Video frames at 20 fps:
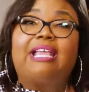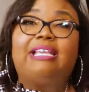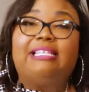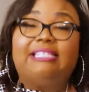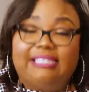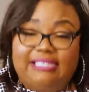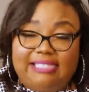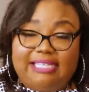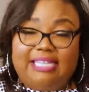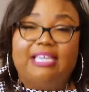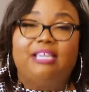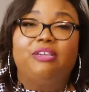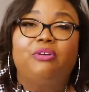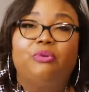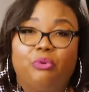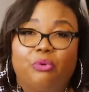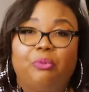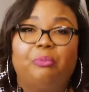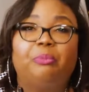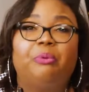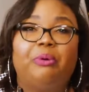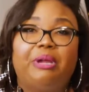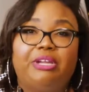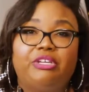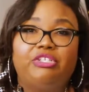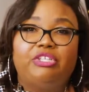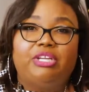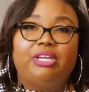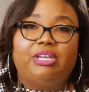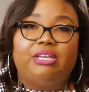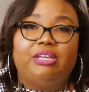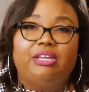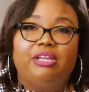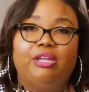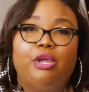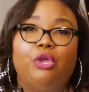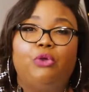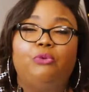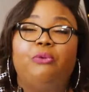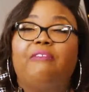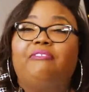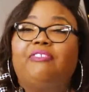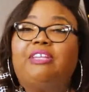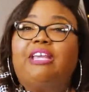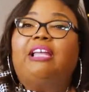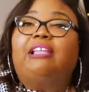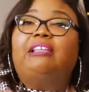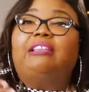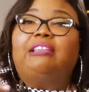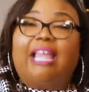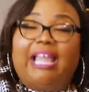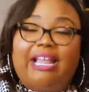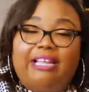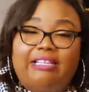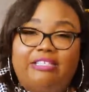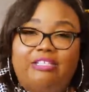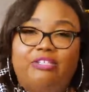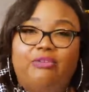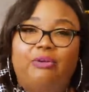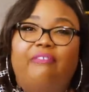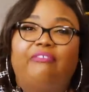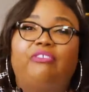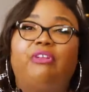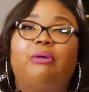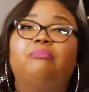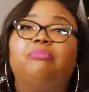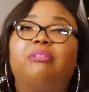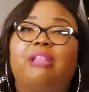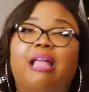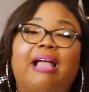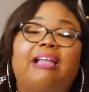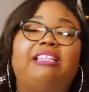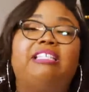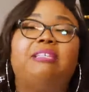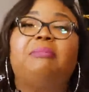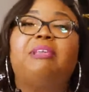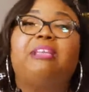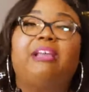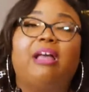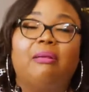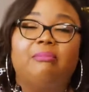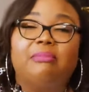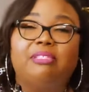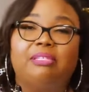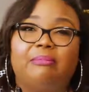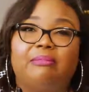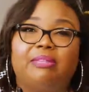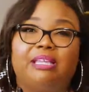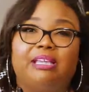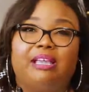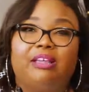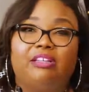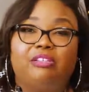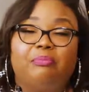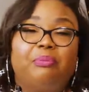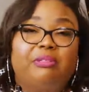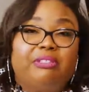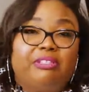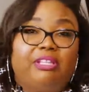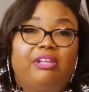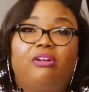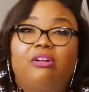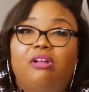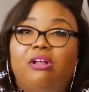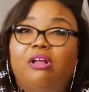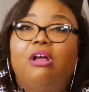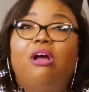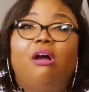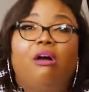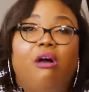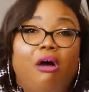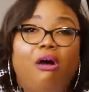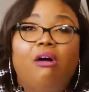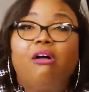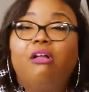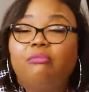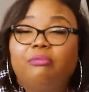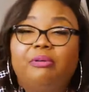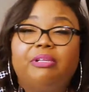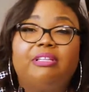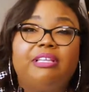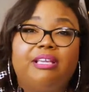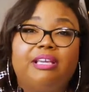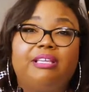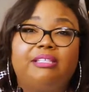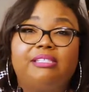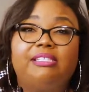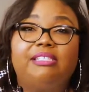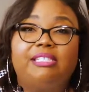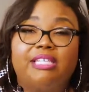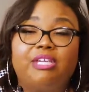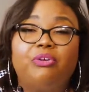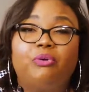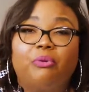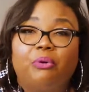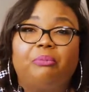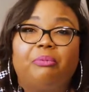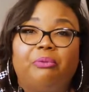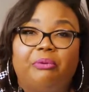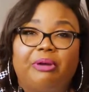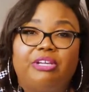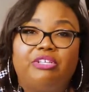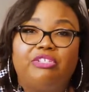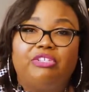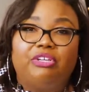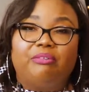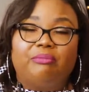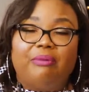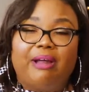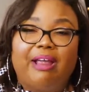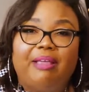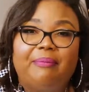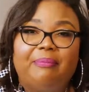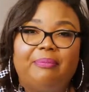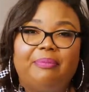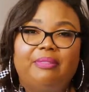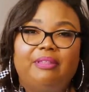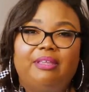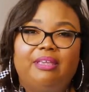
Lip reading: a C corporation. You have to elect and you have to apply to become something else, but they're all really a C corporation, right?